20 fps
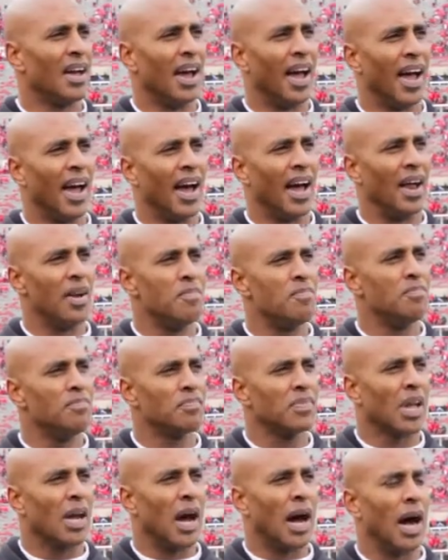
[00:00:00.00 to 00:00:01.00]
And
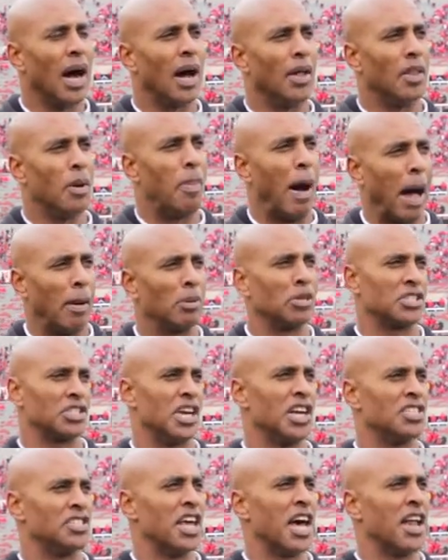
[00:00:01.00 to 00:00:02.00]
uh, the Bible
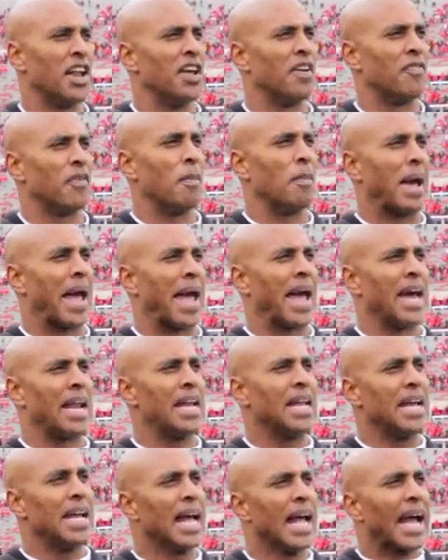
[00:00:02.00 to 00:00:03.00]
says that if a
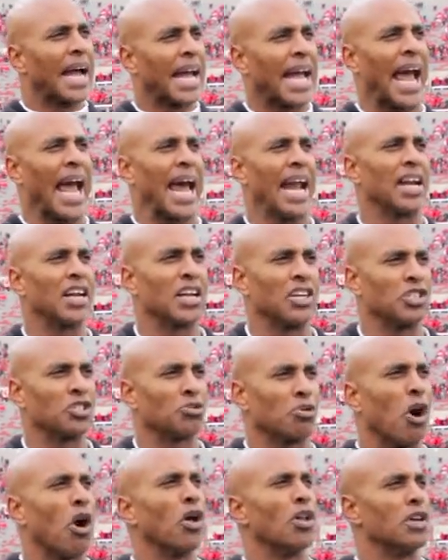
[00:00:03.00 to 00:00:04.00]
man can't
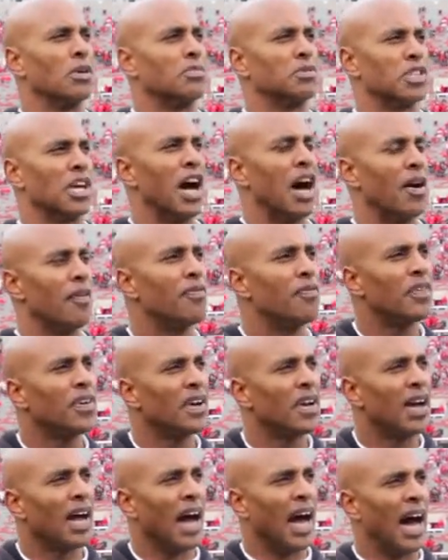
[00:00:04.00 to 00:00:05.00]
control himself,
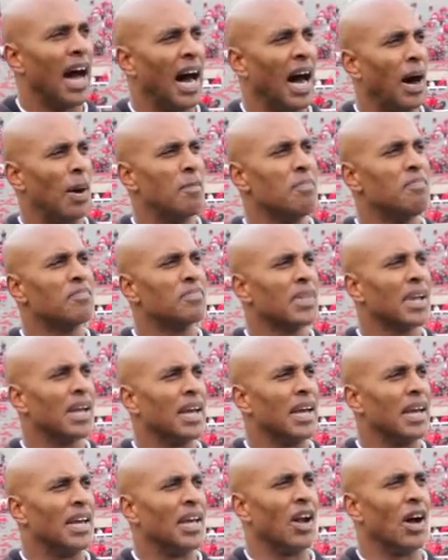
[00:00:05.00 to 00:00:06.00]
um,
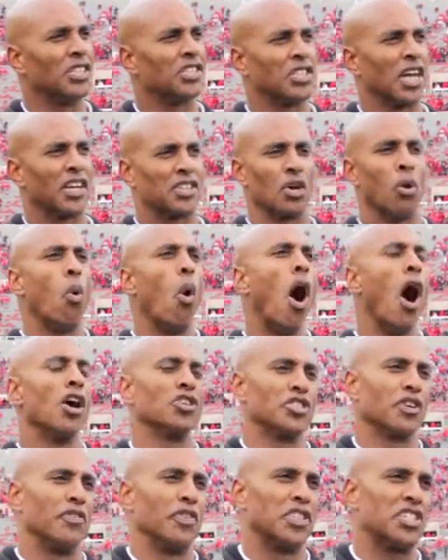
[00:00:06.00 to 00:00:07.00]
you know, it's like the
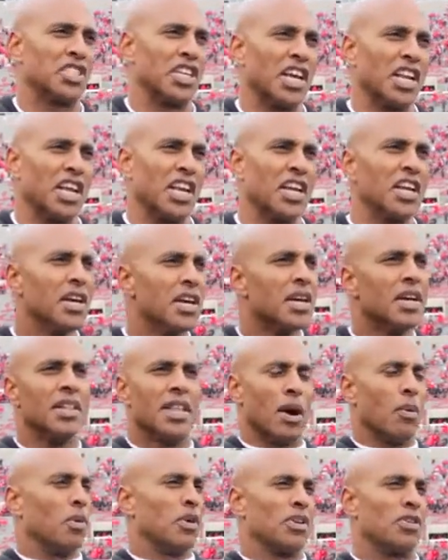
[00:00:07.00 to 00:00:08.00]
walls of a city
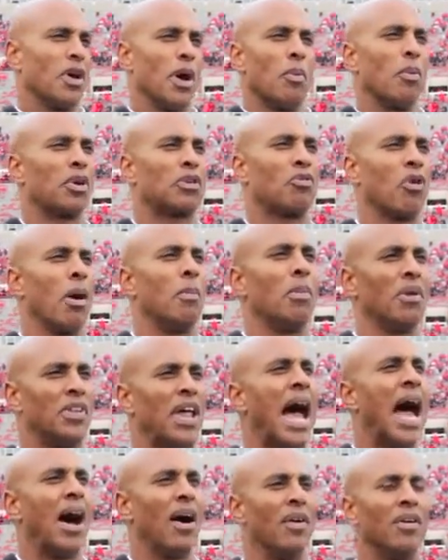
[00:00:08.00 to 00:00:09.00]
that would, that would crumble
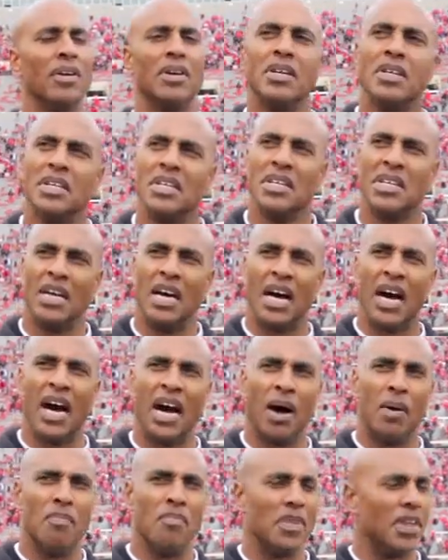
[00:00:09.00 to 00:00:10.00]
down.
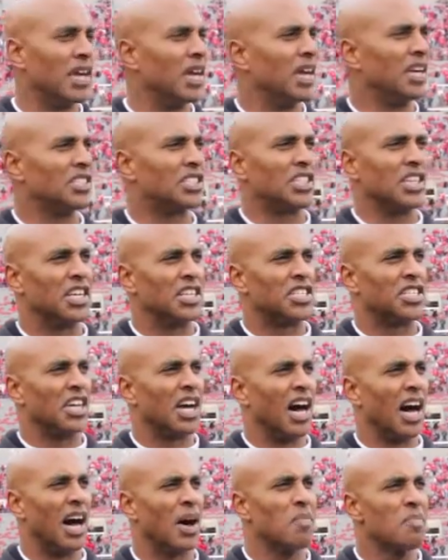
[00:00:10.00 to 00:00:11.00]
Um, it's, it's,
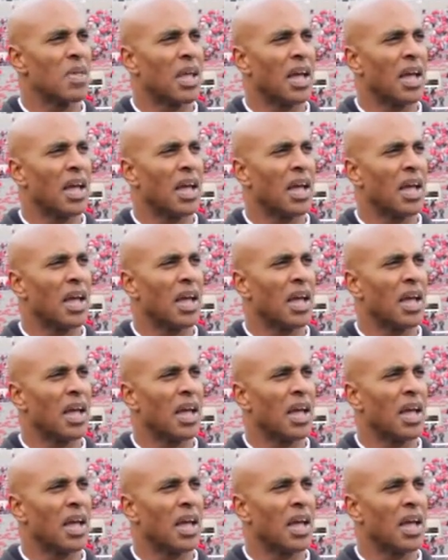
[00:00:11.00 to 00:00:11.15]
uh,